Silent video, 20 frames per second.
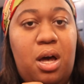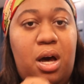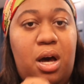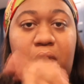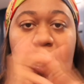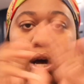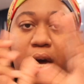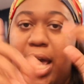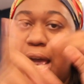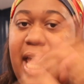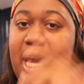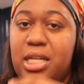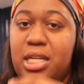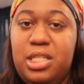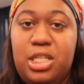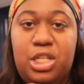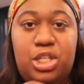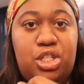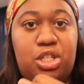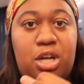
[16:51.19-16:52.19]
a
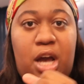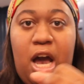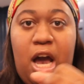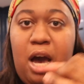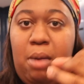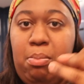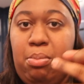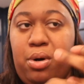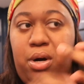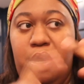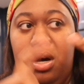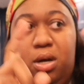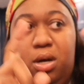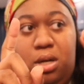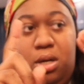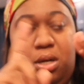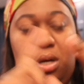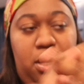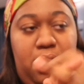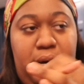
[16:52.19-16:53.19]
Etsy shop or
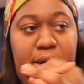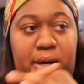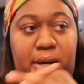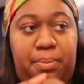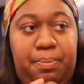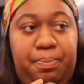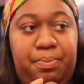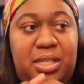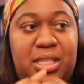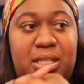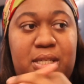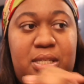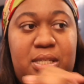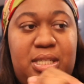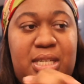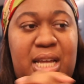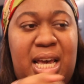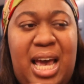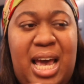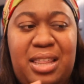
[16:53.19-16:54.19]
I
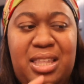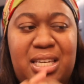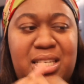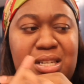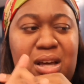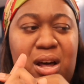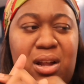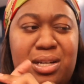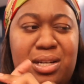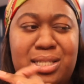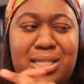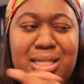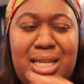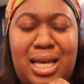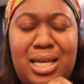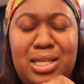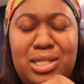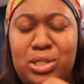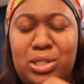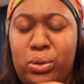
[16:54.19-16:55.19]
think it's called a
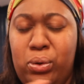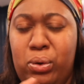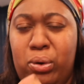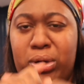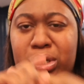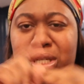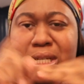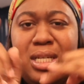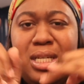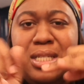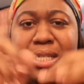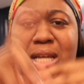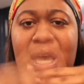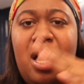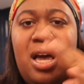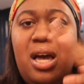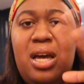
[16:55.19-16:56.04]
Stand Store, these,